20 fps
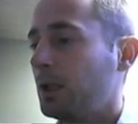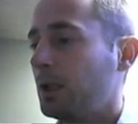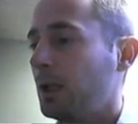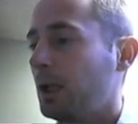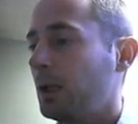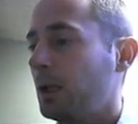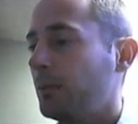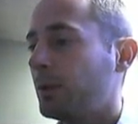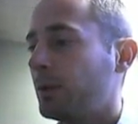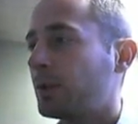
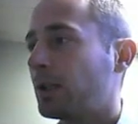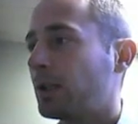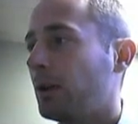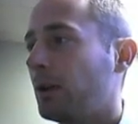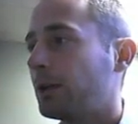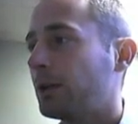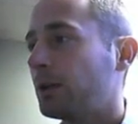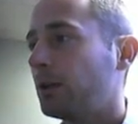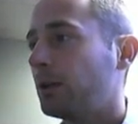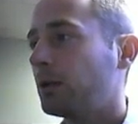There's
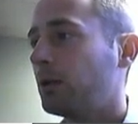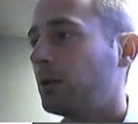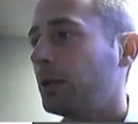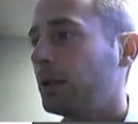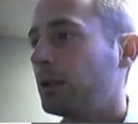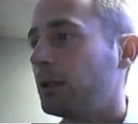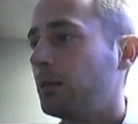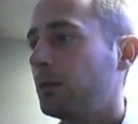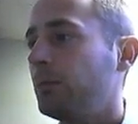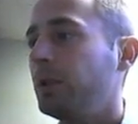also
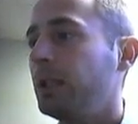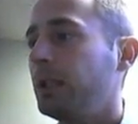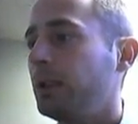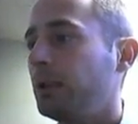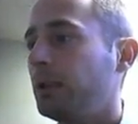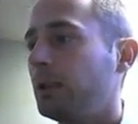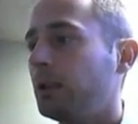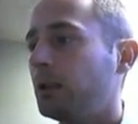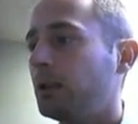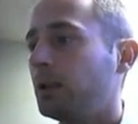going to
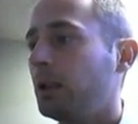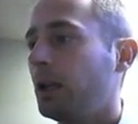be